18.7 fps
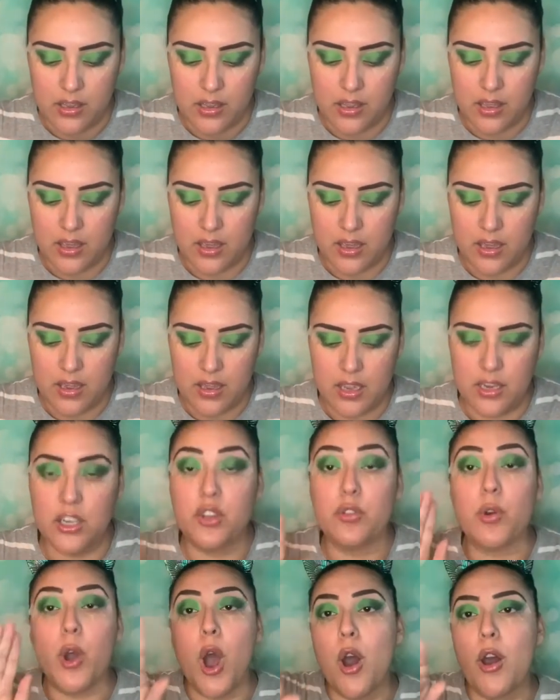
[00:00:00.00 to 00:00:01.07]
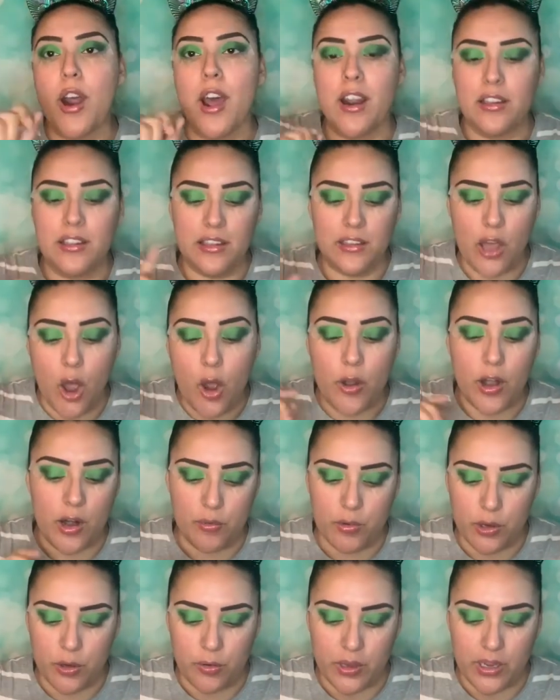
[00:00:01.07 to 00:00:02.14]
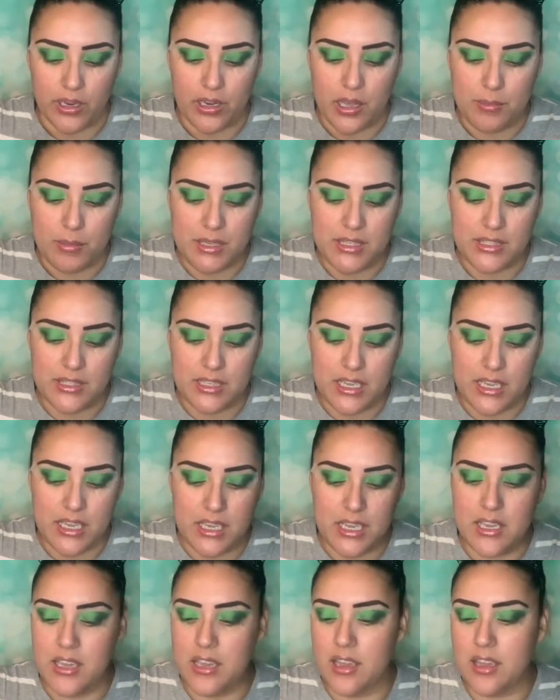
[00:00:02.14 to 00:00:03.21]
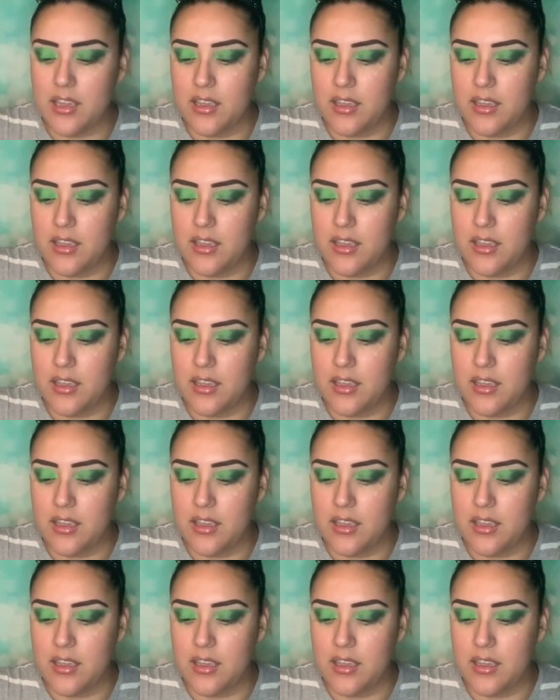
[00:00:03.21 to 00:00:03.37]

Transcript: And hold on real quick. Let me see